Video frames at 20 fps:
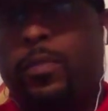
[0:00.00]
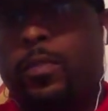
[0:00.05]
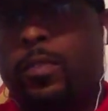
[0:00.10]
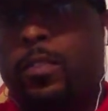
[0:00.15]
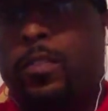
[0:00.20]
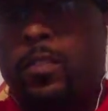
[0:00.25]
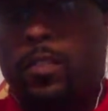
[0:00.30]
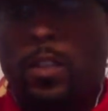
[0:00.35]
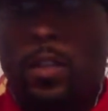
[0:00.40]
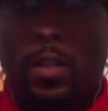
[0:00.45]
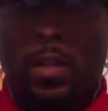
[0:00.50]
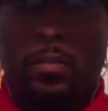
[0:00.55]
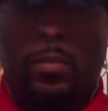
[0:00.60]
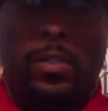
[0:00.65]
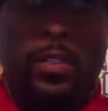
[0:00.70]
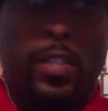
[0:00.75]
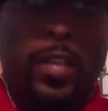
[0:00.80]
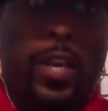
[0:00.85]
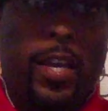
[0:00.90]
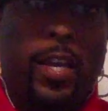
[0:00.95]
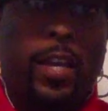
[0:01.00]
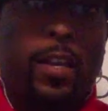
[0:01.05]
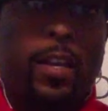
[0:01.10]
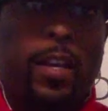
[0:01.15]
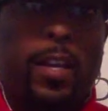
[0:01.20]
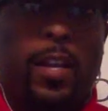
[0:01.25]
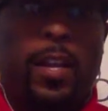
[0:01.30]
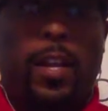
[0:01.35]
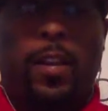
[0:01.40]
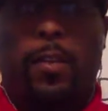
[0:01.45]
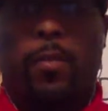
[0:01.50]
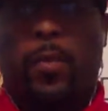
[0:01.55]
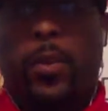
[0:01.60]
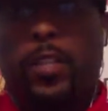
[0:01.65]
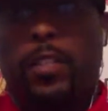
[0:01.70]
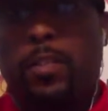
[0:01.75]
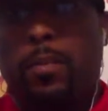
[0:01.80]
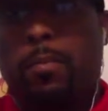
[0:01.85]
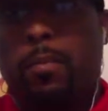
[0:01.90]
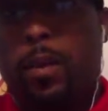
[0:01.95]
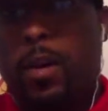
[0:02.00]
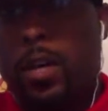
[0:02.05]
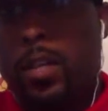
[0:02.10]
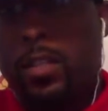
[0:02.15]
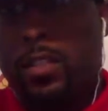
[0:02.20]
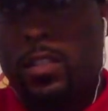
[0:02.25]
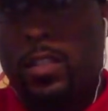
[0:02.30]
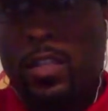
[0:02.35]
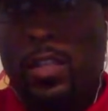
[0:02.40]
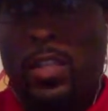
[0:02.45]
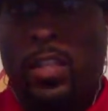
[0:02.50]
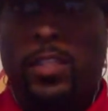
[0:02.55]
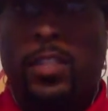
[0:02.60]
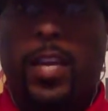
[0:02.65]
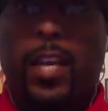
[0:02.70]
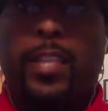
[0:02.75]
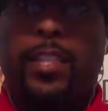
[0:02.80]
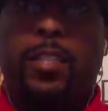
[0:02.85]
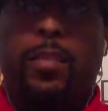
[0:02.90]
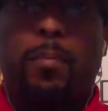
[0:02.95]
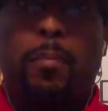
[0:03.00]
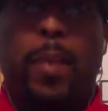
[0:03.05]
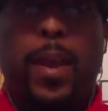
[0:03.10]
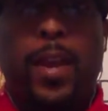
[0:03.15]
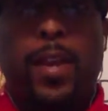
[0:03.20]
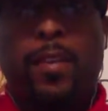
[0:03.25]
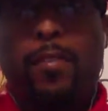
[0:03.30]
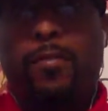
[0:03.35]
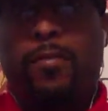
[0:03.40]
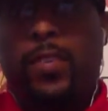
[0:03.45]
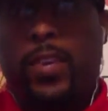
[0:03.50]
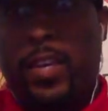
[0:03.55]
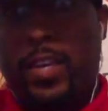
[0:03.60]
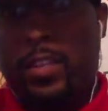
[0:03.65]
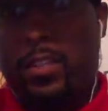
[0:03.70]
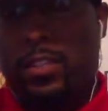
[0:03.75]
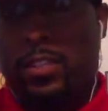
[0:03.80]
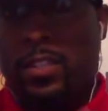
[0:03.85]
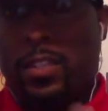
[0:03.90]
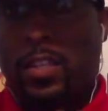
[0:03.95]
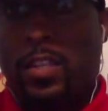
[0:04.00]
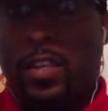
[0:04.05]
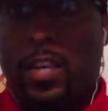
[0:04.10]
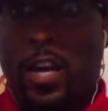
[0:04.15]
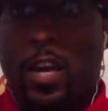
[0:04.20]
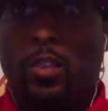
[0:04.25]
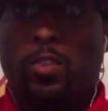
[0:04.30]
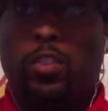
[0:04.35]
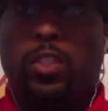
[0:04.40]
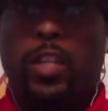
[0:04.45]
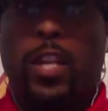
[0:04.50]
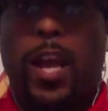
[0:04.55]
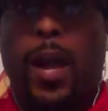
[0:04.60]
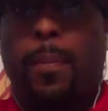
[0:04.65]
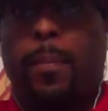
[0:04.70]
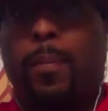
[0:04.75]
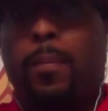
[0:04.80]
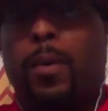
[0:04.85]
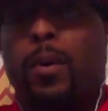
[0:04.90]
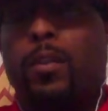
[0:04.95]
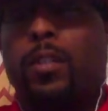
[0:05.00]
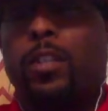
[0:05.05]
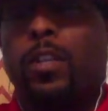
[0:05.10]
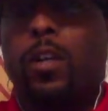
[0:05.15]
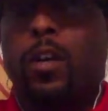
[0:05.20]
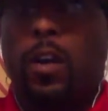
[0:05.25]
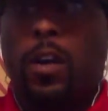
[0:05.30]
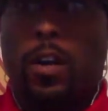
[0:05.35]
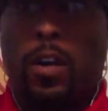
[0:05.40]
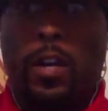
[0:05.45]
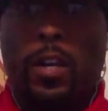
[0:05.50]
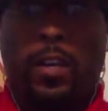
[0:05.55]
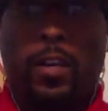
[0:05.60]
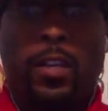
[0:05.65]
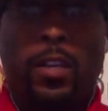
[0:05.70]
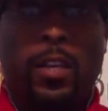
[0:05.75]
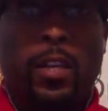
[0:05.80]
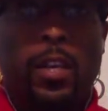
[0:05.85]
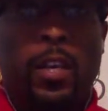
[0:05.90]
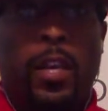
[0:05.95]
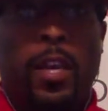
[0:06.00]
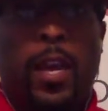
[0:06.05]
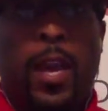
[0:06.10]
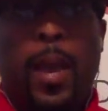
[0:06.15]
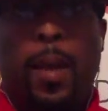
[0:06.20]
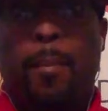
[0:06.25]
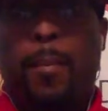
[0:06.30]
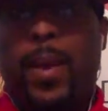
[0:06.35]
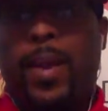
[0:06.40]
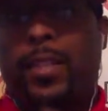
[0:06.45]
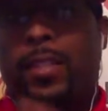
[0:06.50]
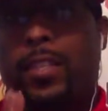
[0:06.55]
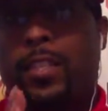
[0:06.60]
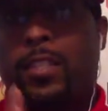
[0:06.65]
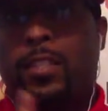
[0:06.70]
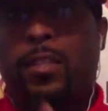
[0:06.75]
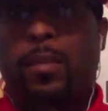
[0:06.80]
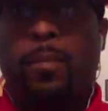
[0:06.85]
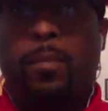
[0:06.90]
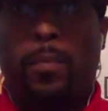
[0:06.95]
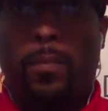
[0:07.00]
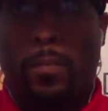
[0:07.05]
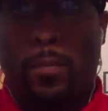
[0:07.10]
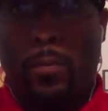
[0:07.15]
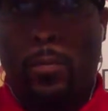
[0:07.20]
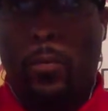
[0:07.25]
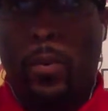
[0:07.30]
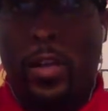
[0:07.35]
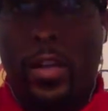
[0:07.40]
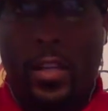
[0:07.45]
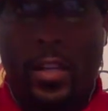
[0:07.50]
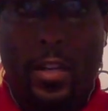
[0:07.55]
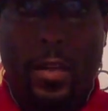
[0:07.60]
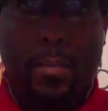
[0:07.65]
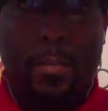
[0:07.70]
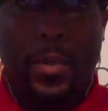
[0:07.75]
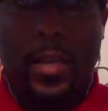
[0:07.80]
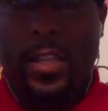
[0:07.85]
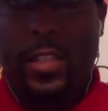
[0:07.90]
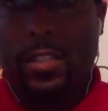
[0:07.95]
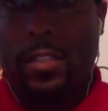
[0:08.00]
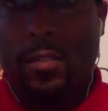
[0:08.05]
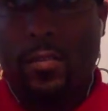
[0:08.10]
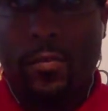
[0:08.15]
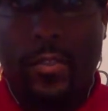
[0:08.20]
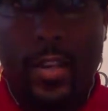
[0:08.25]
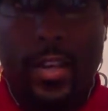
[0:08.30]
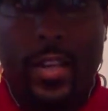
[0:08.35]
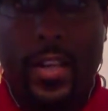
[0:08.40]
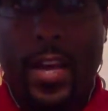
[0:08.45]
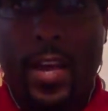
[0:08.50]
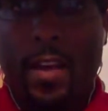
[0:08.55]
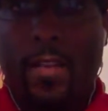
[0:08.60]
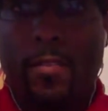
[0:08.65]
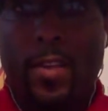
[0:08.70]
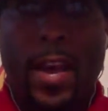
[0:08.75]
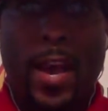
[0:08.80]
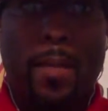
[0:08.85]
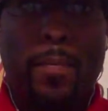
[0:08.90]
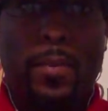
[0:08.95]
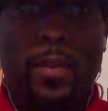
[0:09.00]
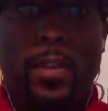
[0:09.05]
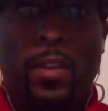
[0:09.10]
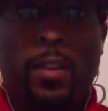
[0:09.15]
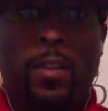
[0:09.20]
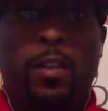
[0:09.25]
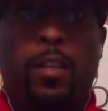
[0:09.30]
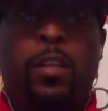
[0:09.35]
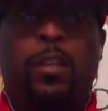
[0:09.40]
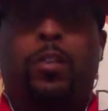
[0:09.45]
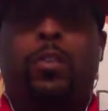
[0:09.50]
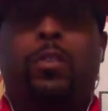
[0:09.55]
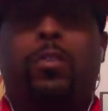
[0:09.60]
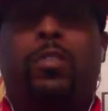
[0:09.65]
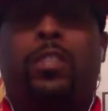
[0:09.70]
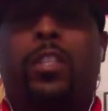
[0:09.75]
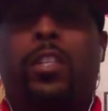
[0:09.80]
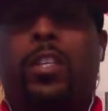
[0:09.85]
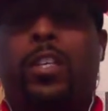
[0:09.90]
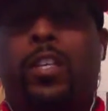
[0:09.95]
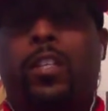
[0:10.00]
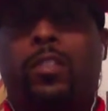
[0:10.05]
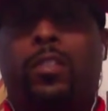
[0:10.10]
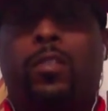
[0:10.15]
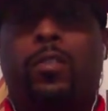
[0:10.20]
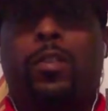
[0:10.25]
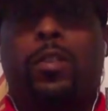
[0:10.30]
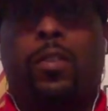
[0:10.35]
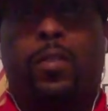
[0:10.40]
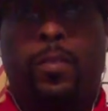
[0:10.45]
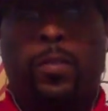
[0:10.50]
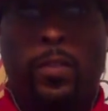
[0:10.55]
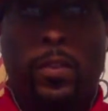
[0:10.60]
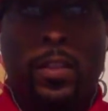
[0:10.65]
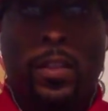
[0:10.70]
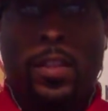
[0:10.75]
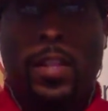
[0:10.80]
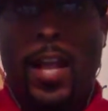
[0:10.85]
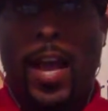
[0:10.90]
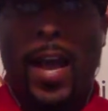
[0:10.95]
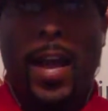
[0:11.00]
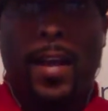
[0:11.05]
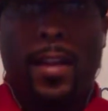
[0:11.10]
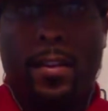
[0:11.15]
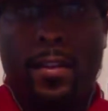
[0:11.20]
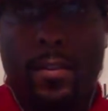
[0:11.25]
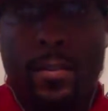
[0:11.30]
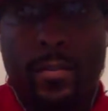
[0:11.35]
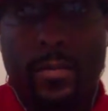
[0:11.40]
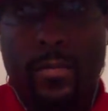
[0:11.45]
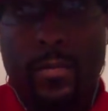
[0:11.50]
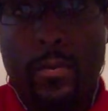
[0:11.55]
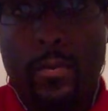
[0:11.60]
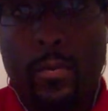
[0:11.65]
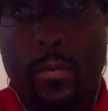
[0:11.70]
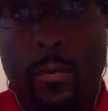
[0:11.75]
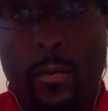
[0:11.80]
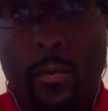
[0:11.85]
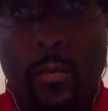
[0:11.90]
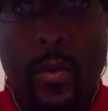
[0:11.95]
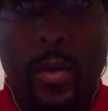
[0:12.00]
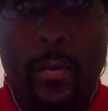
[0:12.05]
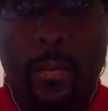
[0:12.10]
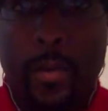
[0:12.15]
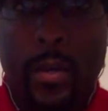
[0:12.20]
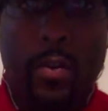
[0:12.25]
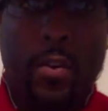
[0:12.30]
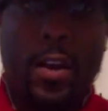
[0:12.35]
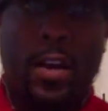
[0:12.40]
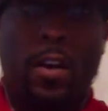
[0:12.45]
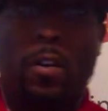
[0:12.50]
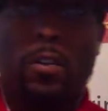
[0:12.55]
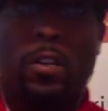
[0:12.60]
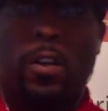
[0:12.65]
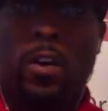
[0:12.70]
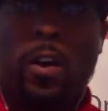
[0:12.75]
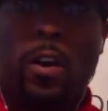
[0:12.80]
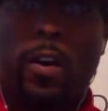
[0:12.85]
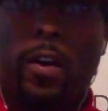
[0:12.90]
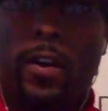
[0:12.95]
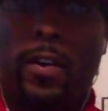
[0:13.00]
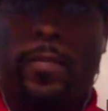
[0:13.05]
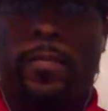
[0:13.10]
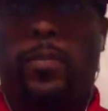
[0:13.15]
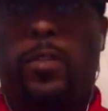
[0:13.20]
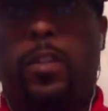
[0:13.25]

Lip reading: you know what I'm saying, and the rest of March, take the main events, go and slap them on the card, and make this the biggest event that ever happened in UFC history, not with McGregor on the card,